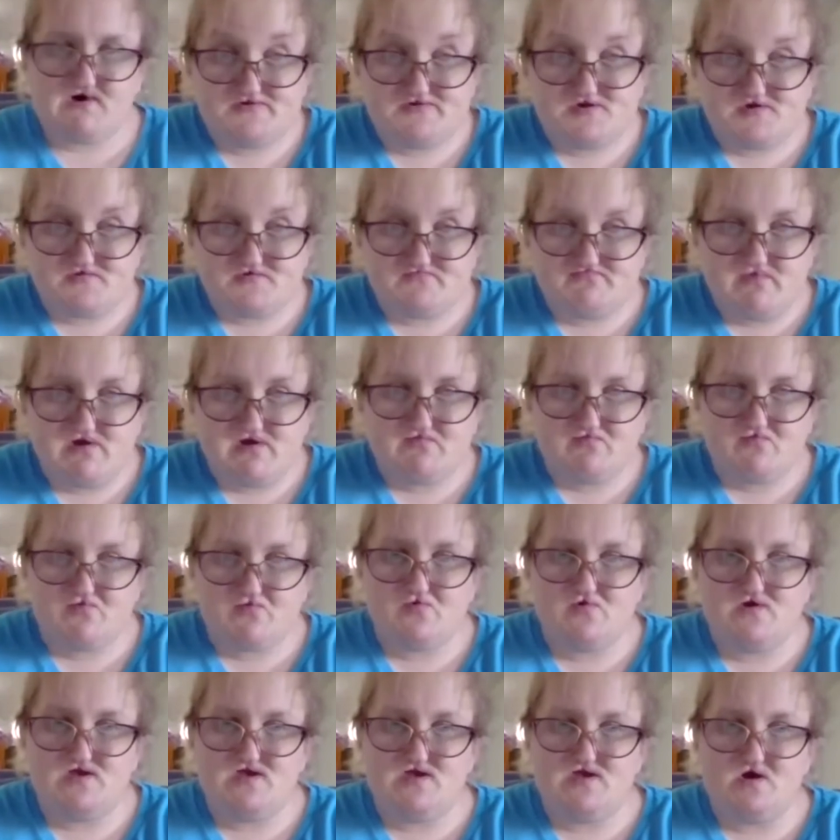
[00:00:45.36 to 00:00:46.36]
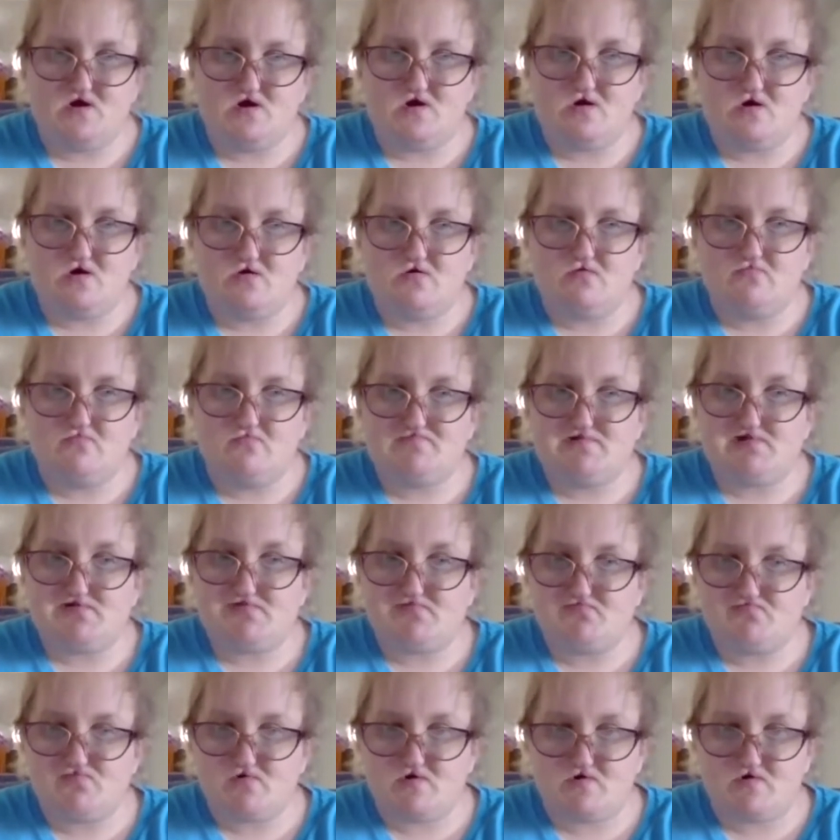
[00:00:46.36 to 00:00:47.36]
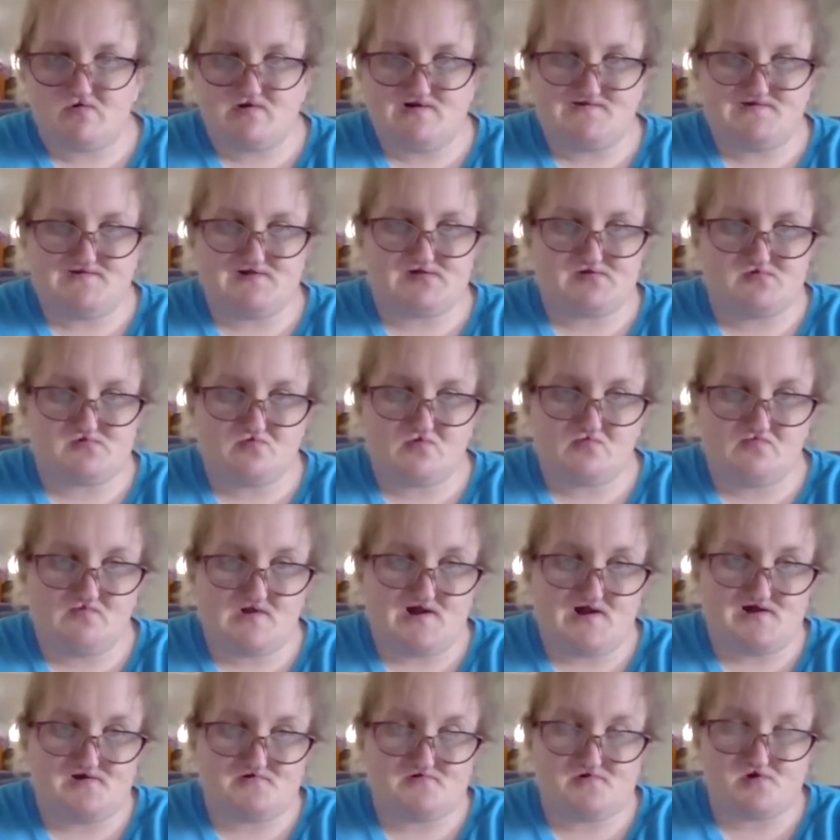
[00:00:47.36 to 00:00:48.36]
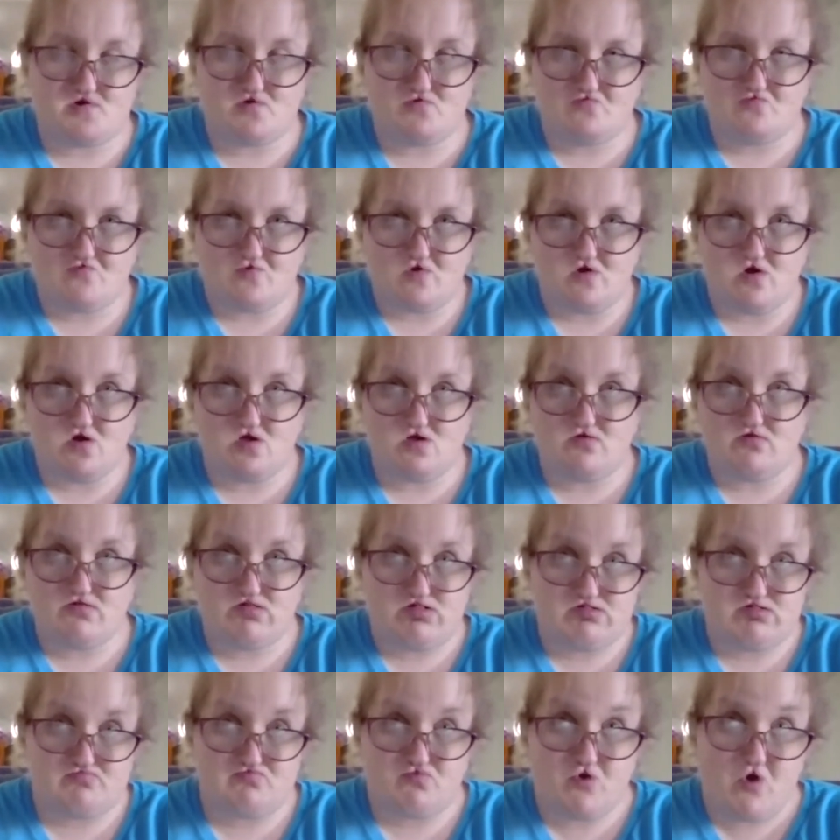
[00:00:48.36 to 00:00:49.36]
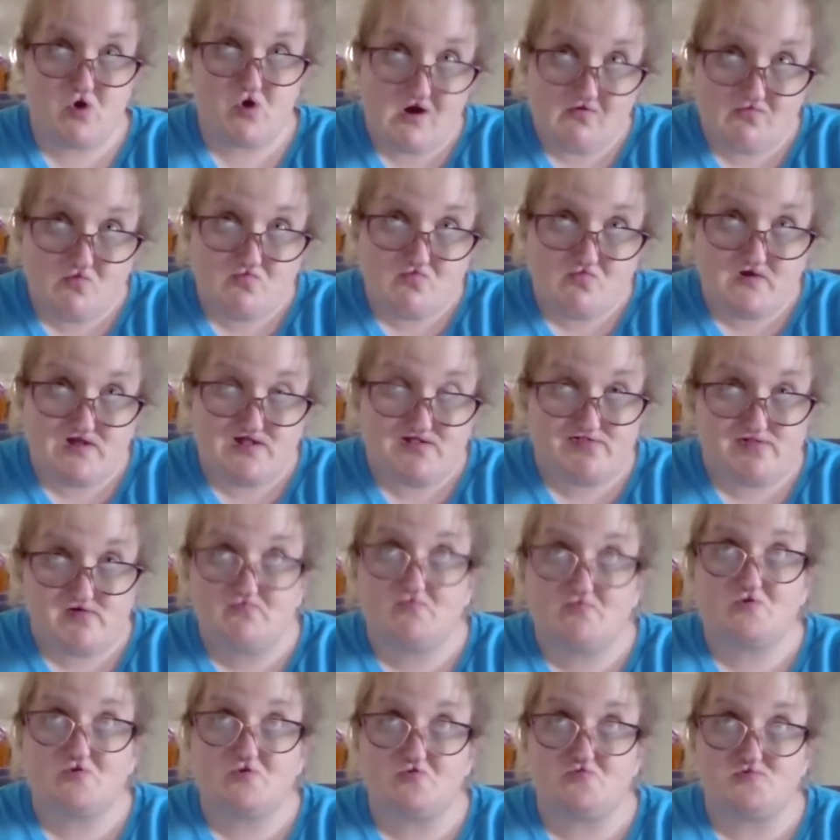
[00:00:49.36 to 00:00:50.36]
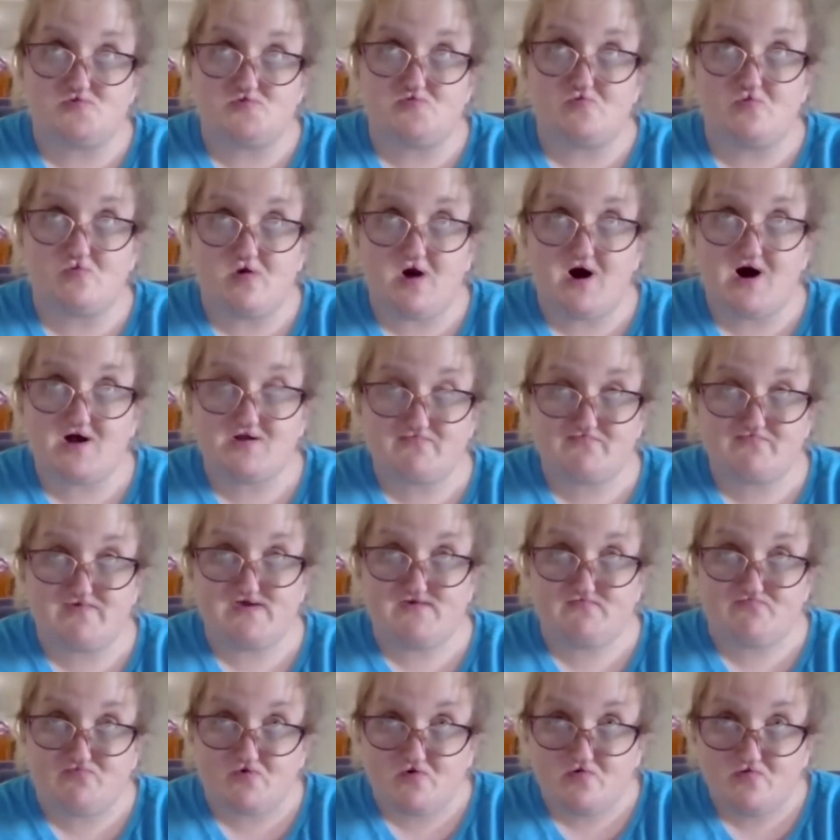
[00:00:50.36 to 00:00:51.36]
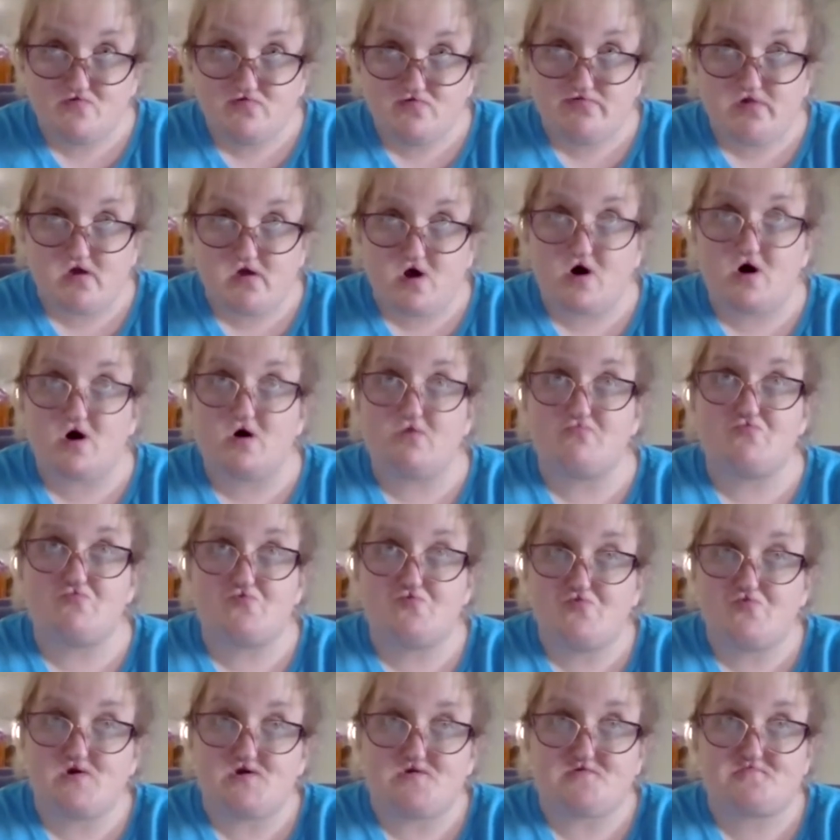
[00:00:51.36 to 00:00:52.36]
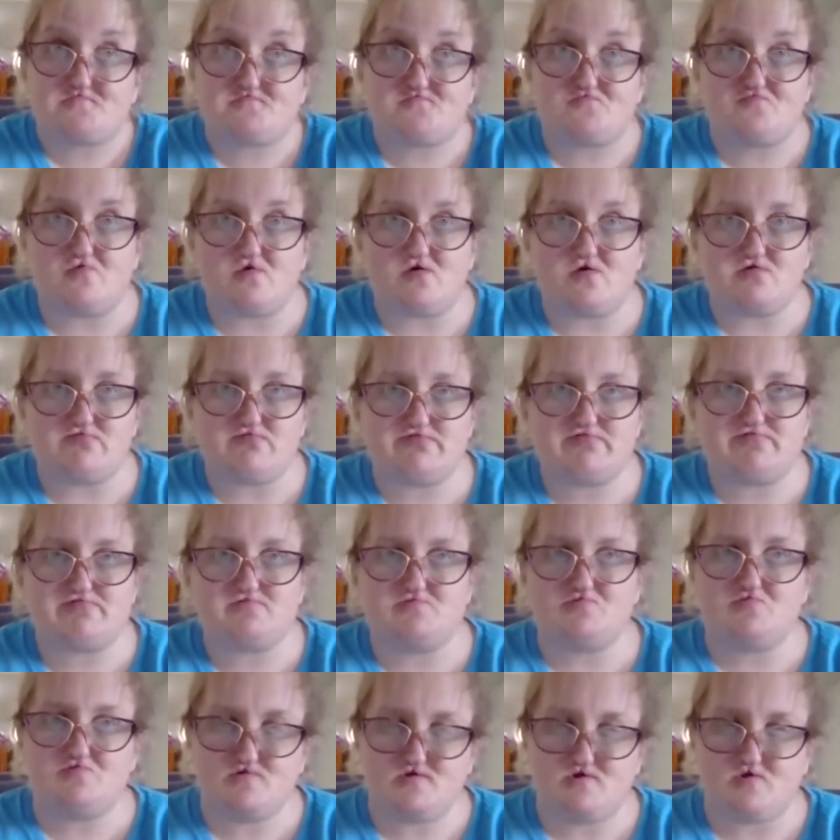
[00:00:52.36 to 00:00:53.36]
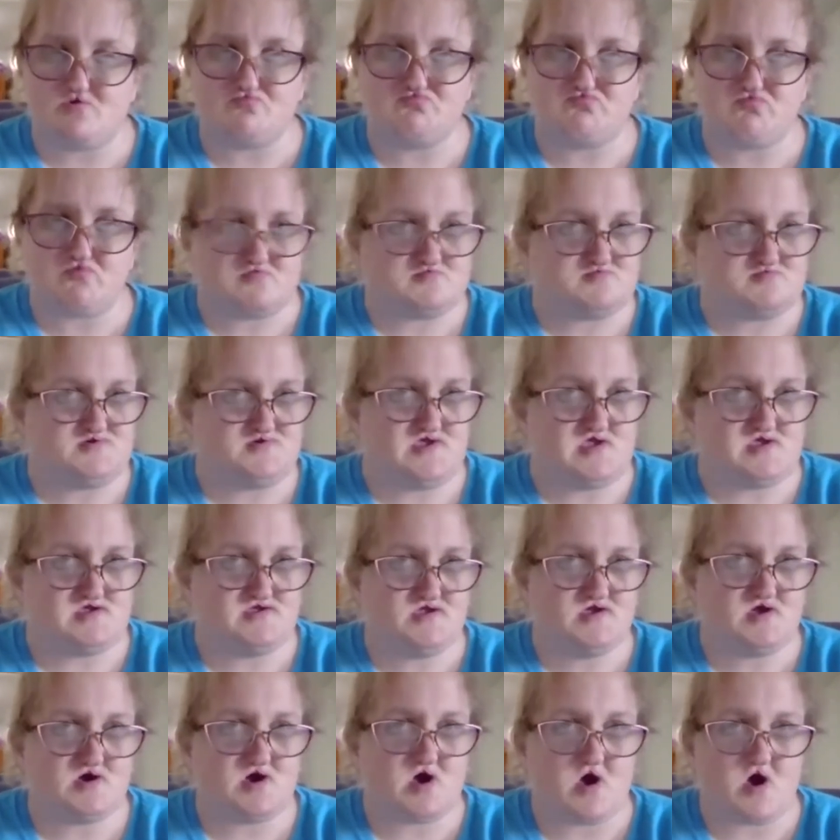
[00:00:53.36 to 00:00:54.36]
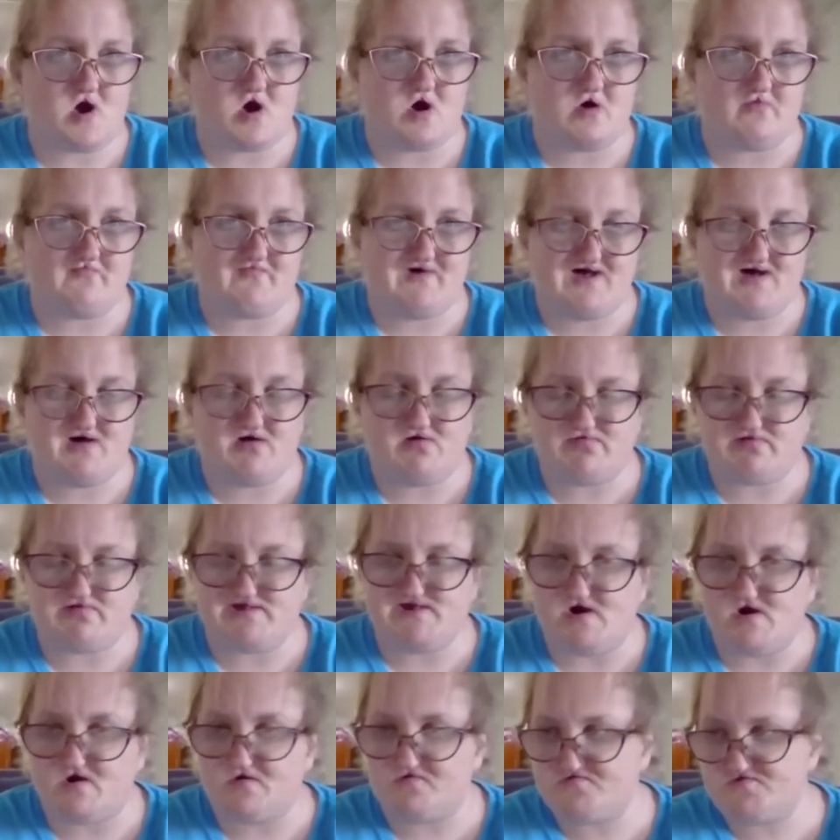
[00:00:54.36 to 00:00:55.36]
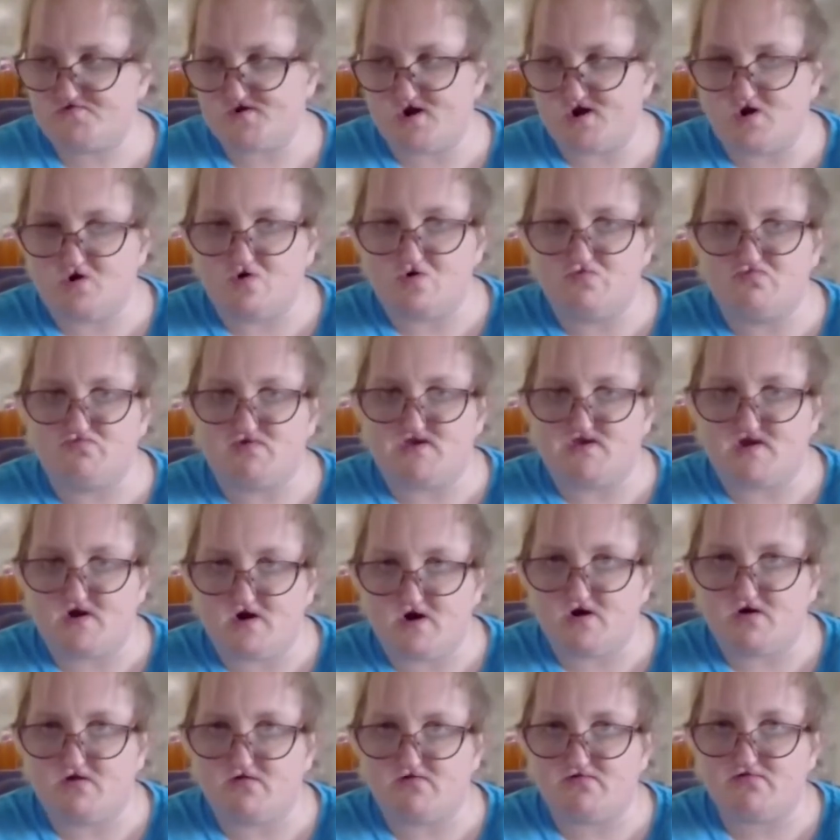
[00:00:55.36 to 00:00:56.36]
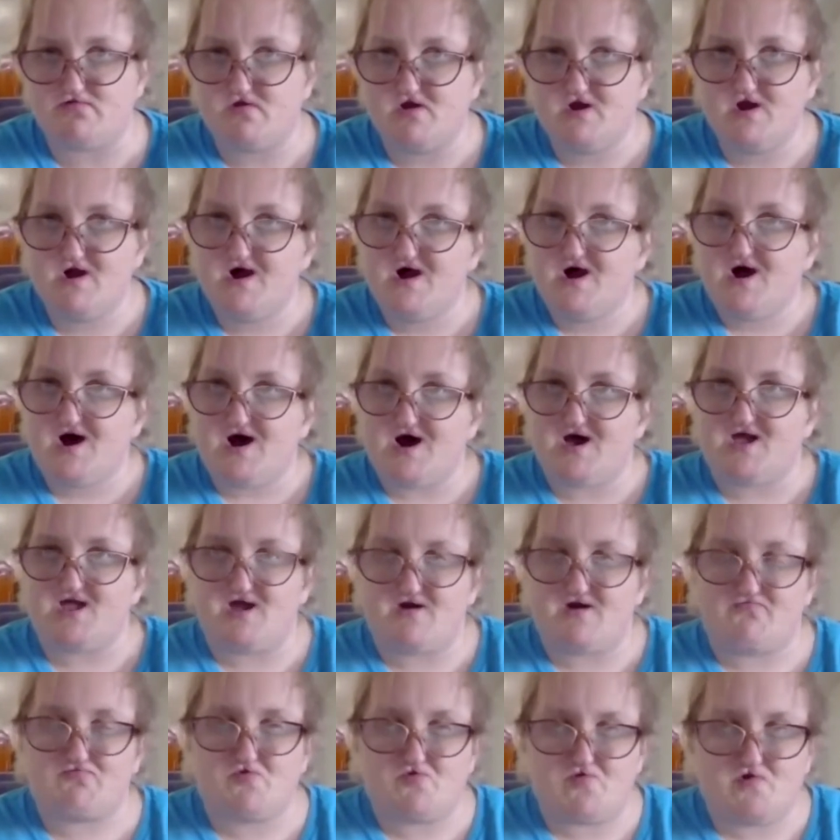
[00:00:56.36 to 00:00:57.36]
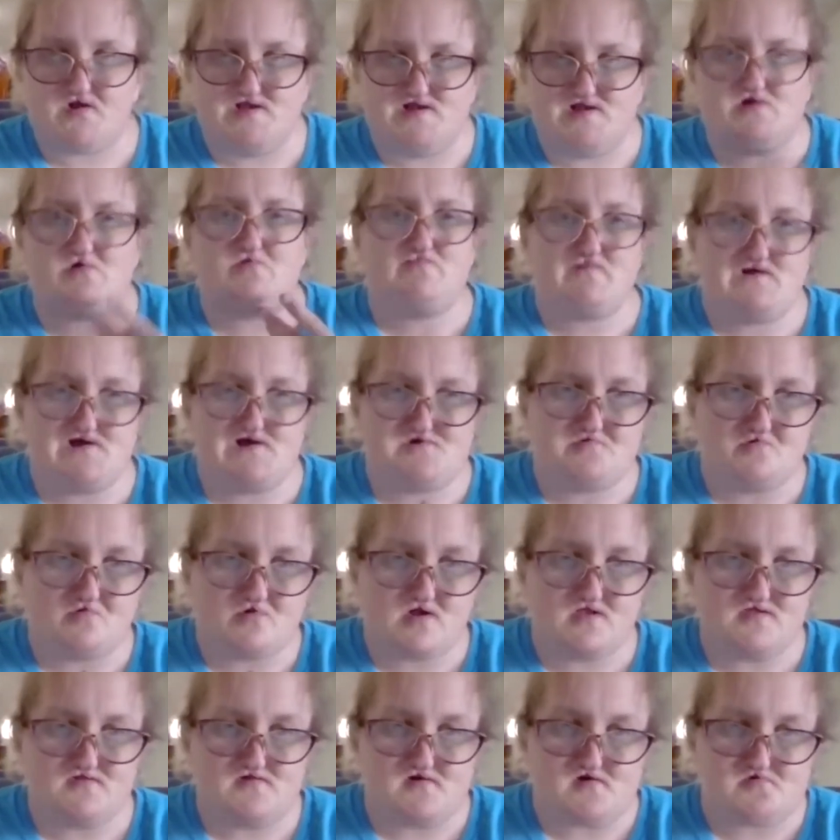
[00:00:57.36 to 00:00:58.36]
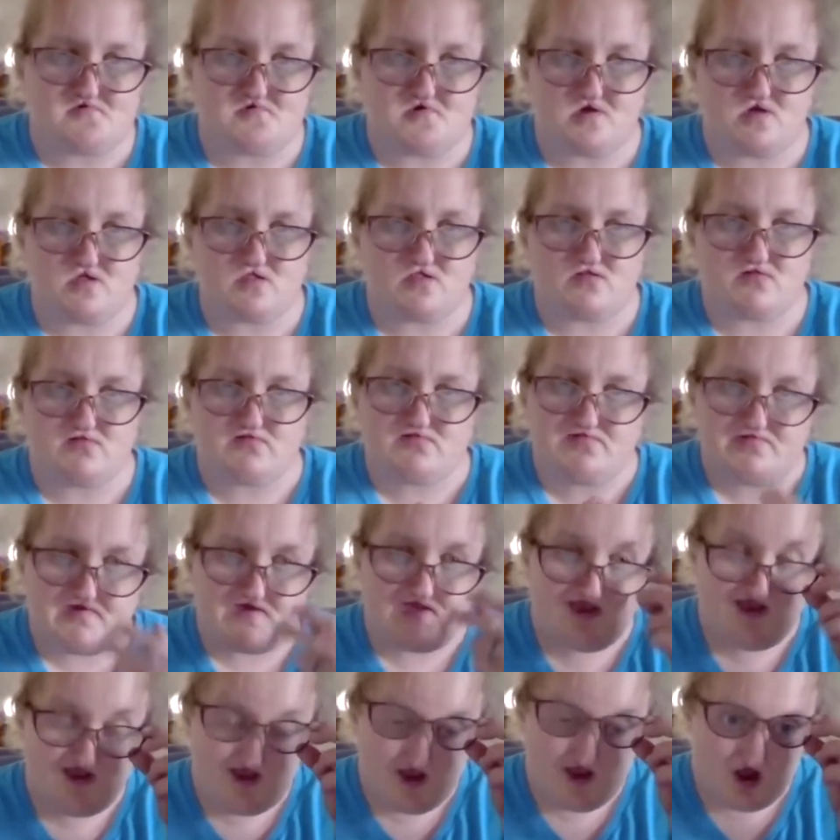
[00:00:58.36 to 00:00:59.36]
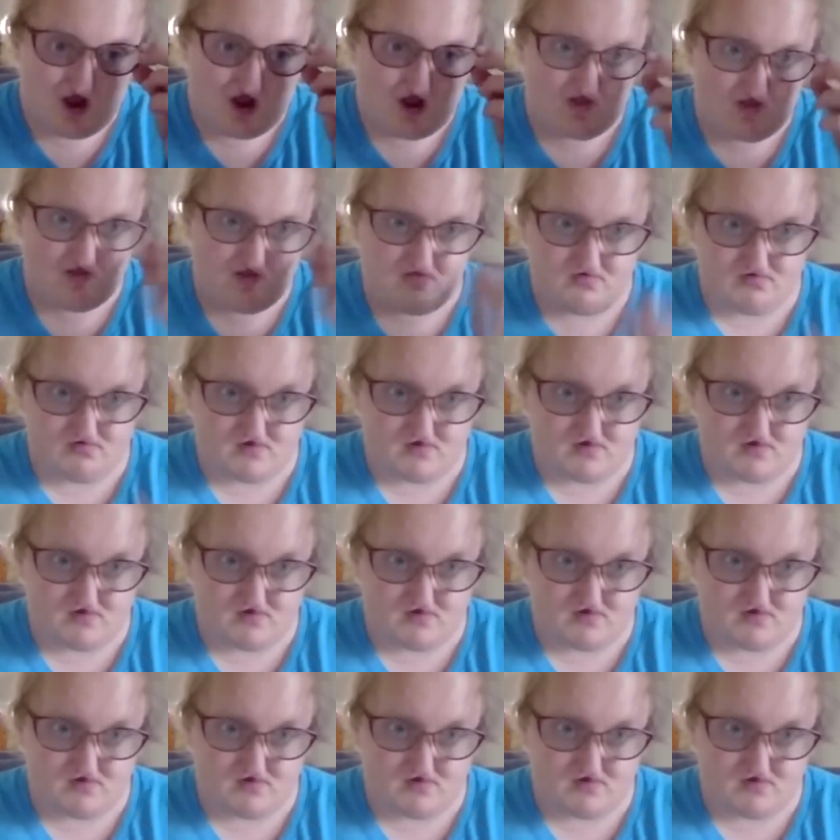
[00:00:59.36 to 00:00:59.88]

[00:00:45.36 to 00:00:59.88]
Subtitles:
first memory of disability discrimination was probably similar to a lot of people's, which was schoolyard bullying as a young child, because I have craniofacial conditions and